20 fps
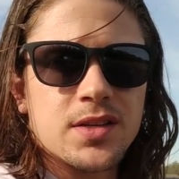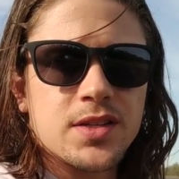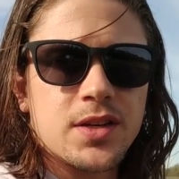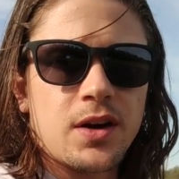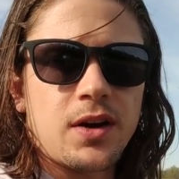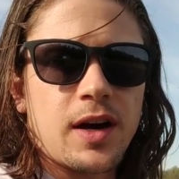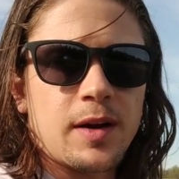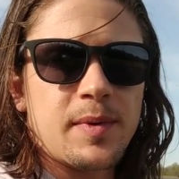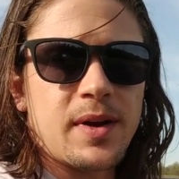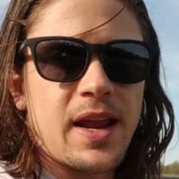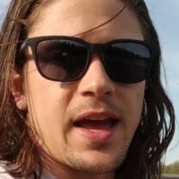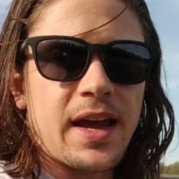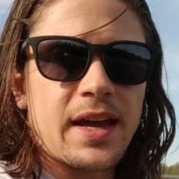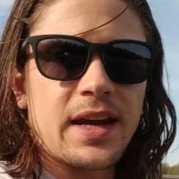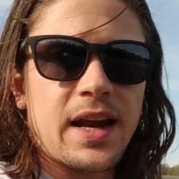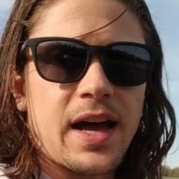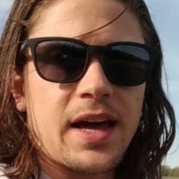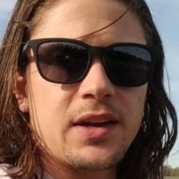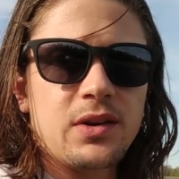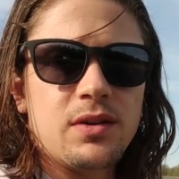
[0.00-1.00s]
so I'd been
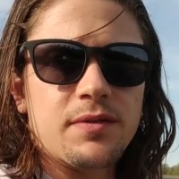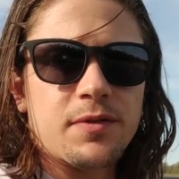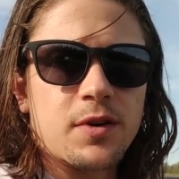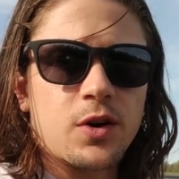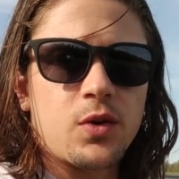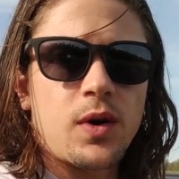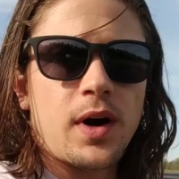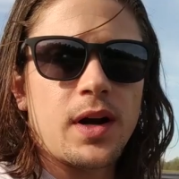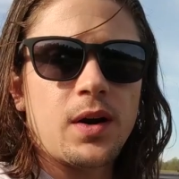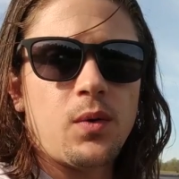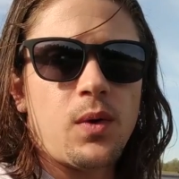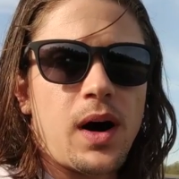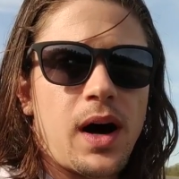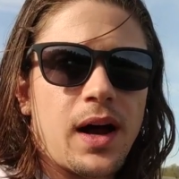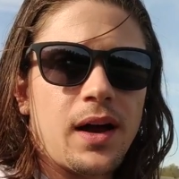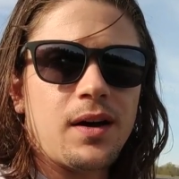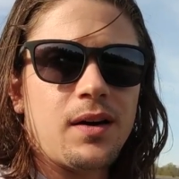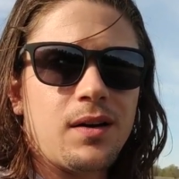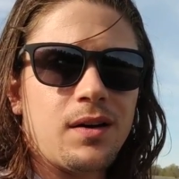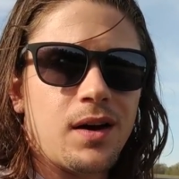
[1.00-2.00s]
hanging on to it for quite a
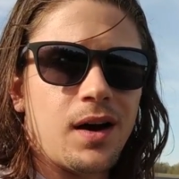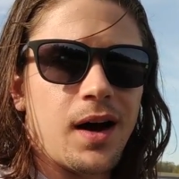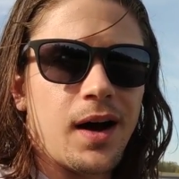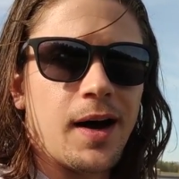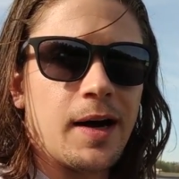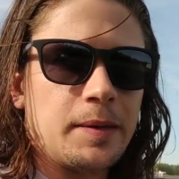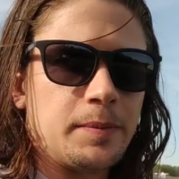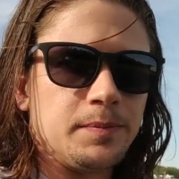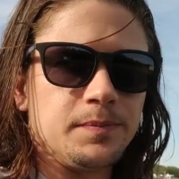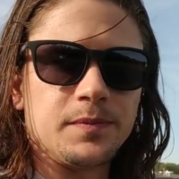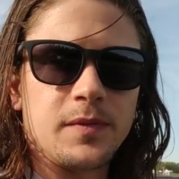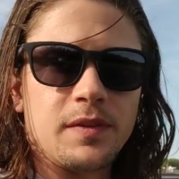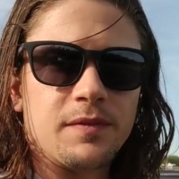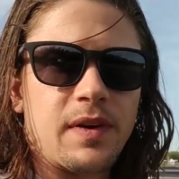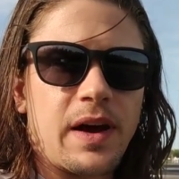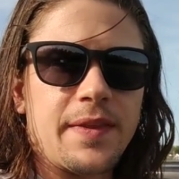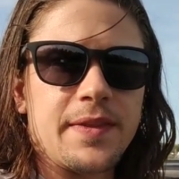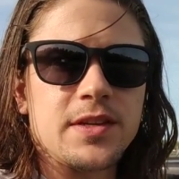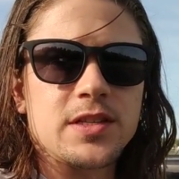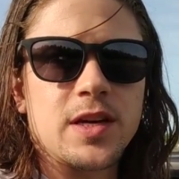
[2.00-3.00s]
while, and
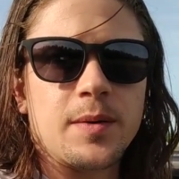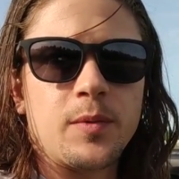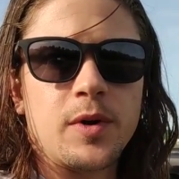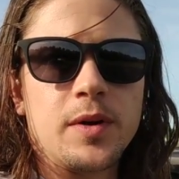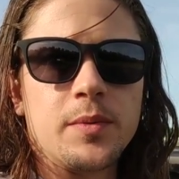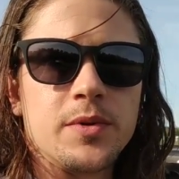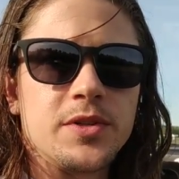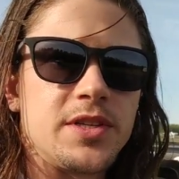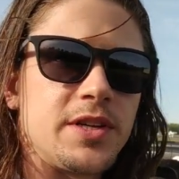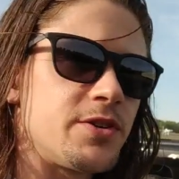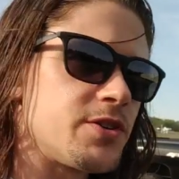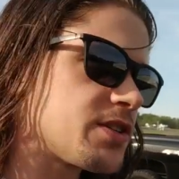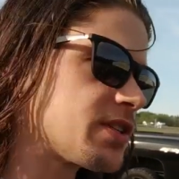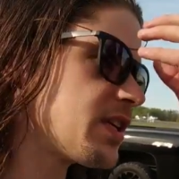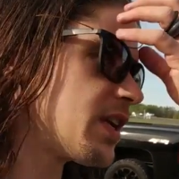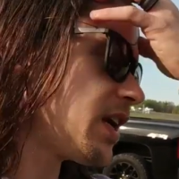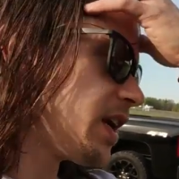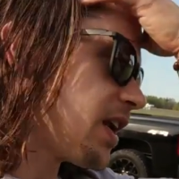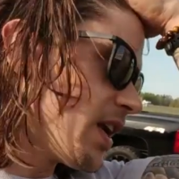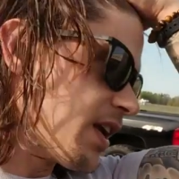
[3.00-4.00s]
finally somebody was
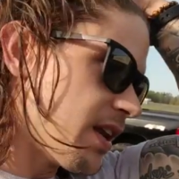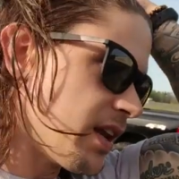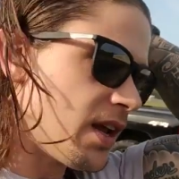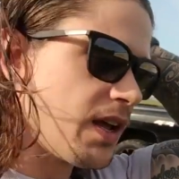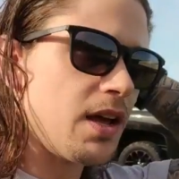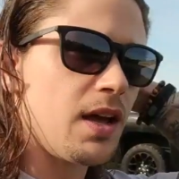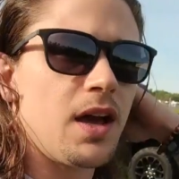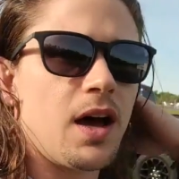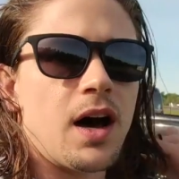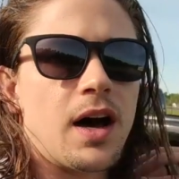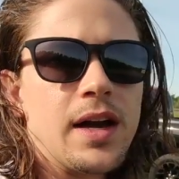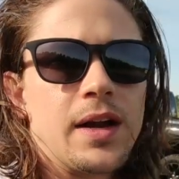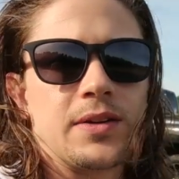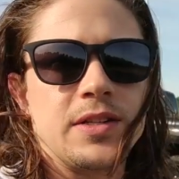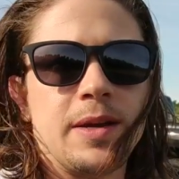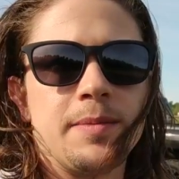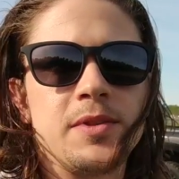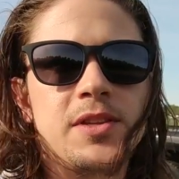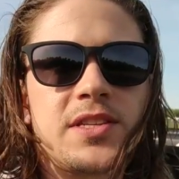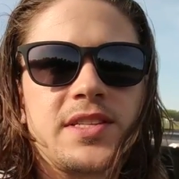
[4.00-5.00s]
interested in it, and I
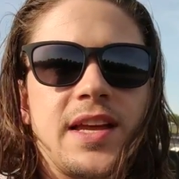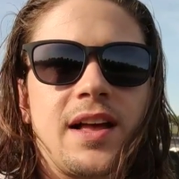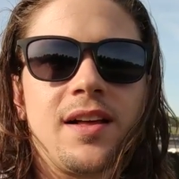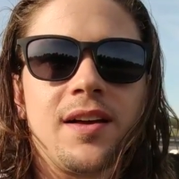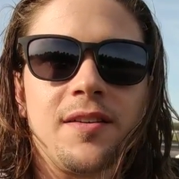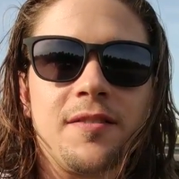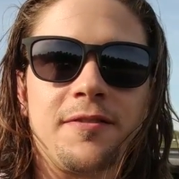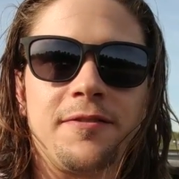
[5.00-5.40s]
was able to sell it.